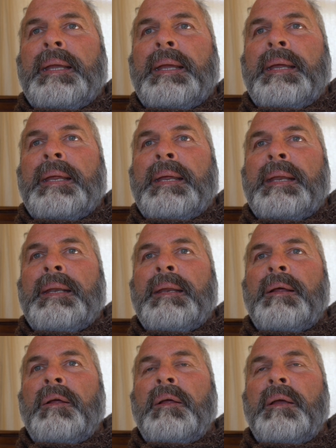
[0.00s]

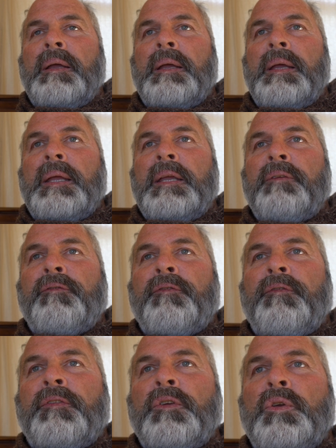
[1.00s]
And if
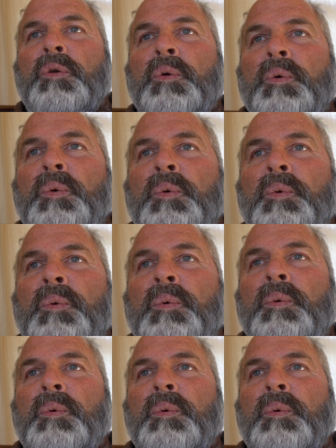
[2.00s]
you